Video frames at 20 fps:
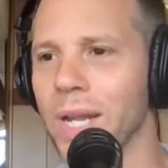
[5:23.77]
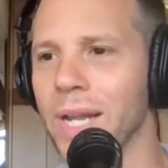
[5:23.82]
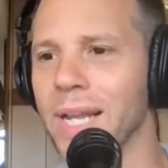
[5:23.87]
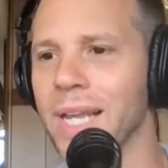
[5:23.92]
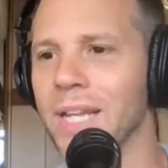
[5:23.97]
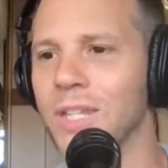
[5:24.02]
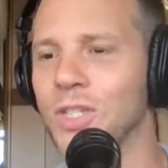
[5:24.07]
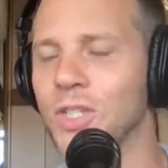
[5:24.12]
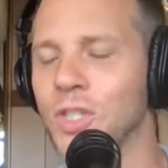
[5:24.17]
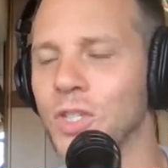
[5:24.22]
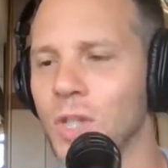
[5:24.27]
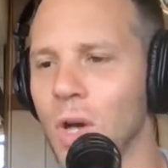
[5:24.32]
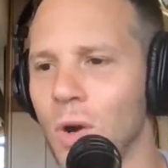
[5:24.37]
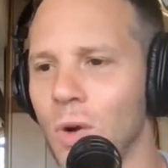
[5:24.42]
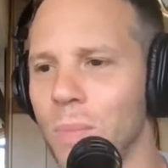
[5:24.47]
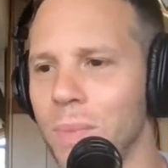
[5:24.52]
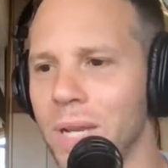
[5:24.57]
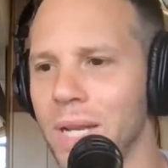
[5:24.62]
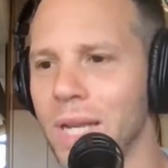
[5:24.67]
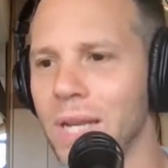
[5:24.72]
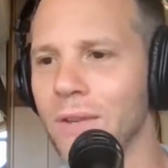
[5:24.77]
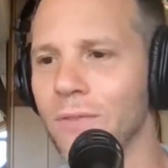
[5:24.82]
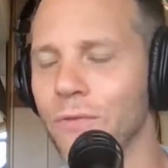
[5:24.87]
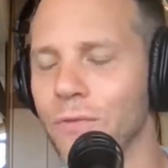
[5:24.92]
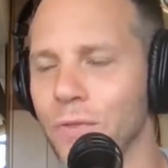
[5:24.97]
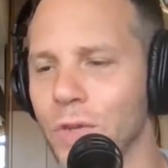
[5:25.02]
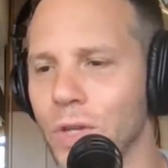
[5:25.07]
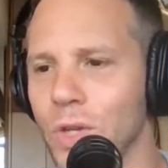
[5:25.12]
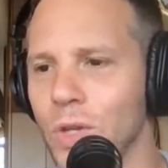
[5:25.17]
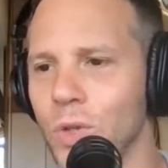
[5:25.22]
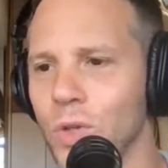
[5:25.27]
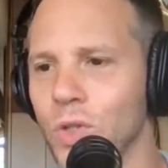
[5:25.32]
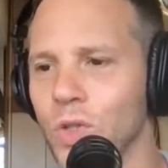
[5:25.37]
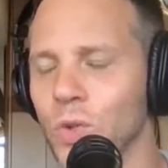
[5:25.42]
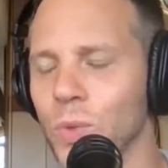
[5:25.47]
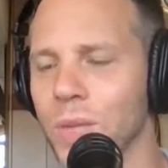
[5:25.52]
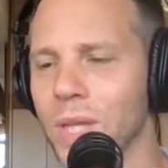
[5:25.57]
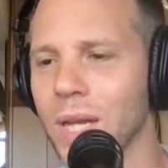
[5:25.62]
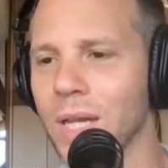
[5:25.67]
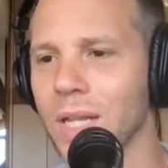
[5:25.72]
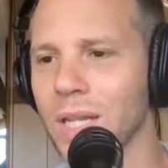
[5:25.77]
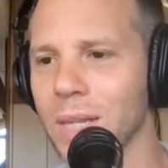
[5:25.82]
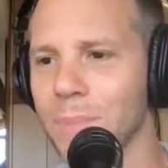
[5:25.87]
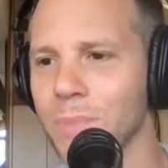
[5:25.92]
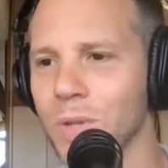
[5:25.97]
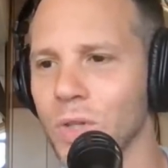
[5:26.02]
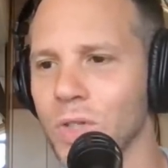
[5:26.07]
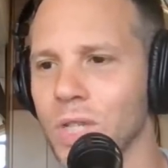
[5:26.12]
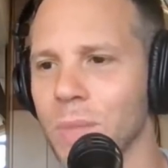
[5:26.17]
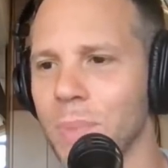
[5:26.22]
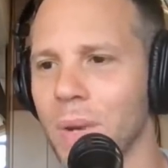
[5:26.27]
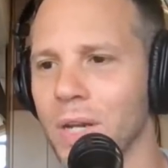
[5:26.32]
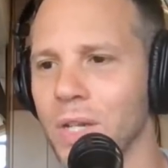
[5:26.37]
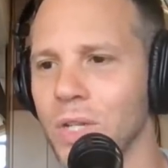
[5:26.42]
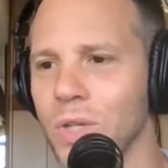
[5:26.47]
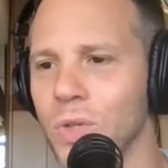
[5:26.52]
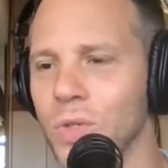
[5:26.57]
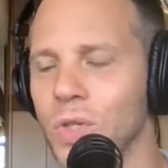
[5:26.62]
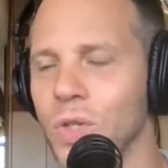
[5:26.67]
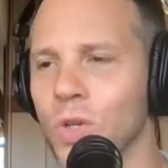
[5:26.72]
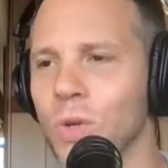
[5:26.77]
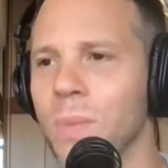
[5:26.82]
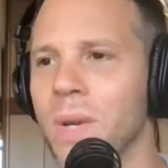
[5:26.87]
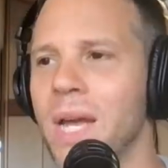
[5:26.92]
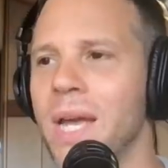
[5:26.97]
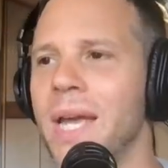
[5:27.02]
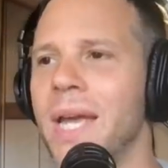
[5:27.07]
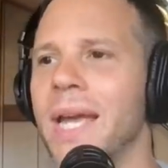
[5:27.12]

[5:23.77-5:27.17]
it gets so many views when the clip goes up on YouTube